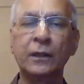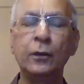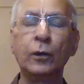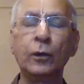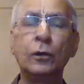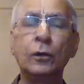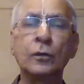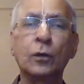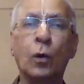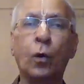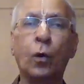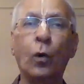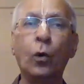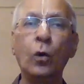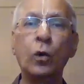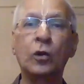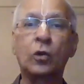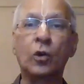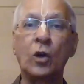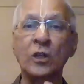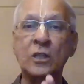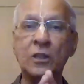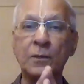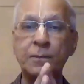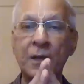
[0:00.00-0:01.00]
The
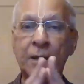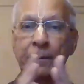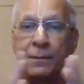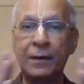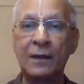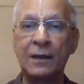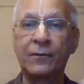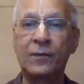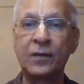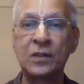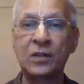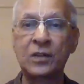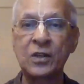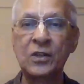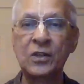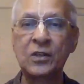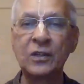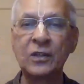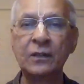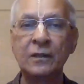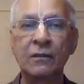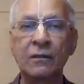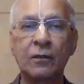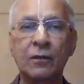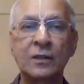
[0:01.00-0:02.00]
whole cosmic
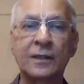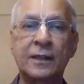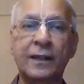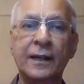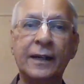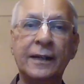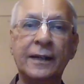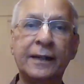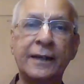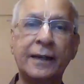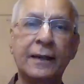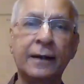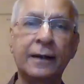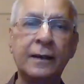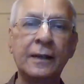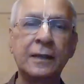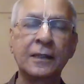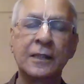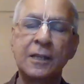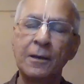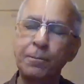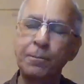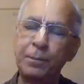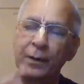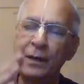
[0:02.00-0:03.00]
manifestation was created
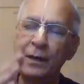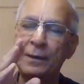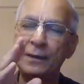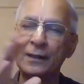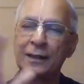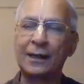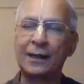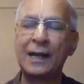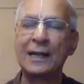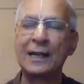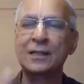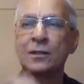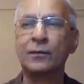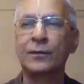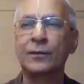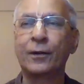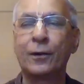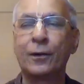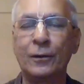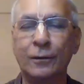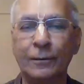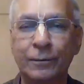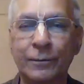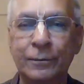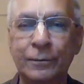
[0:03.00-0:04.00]
simply by the glance of
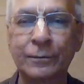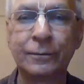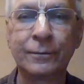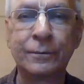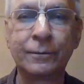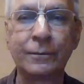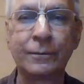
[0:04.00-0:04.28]
the Lord.